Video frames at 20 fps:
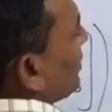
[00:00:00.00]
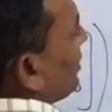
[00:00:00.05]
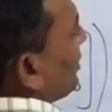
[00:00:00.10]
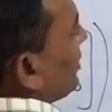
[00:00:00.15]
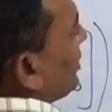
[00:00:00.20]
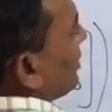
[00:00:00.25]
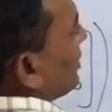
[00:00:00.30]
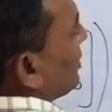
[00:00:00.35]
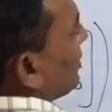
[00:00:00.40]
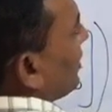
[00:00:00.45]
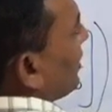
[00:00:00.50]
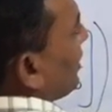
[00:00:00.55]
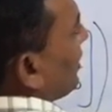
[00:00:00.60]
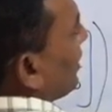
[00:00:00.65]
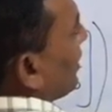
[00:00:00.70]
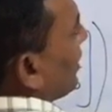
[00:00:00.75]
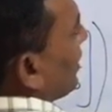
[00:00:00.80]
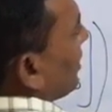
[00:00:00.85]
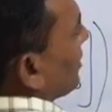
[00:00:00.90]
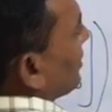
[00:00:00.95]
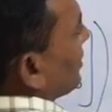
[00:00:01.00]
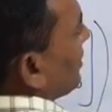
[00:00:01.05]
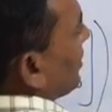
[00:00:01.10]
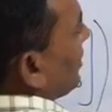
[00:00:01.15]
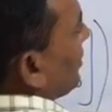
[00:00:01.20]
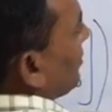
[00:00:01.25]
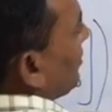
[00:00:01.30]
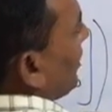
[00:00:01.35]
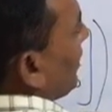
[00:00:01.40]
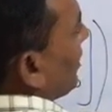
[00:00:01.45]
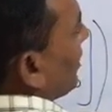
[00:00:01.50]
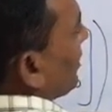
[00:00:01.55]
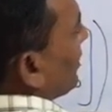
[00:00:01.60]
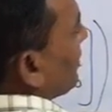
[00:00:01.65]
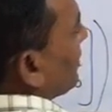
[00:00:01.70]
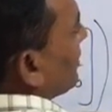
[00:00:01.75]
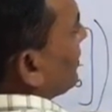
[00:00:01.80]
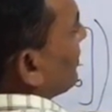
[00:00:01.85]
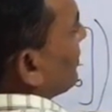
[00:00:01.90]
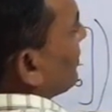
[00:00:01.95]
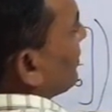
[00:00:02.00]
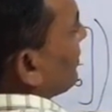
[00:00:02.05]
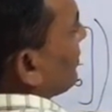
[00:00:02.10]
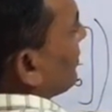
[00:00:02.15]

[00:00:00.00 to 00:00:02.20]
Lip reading: see it is 3 cross 3 matrix.